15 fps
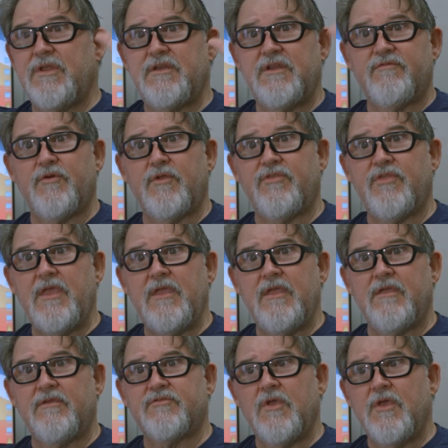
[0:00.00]
different
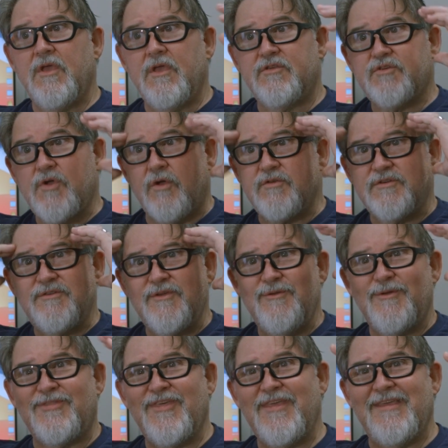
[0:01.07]
things. It's causing you
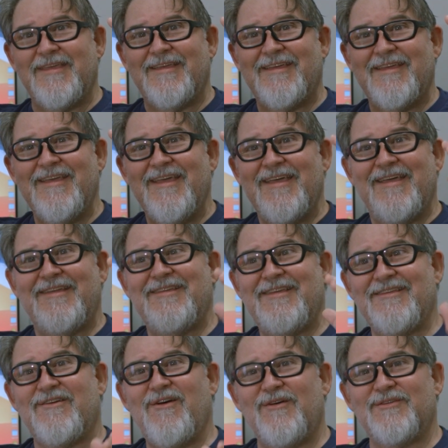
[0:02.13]
to think. And
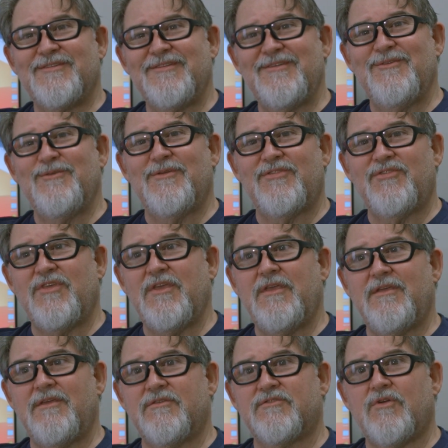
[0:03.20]
in causing you to
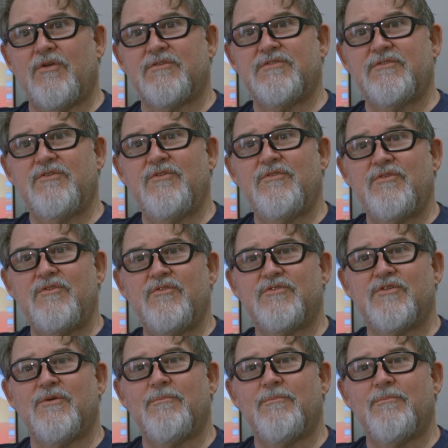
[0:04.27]
think, it's causing you to use your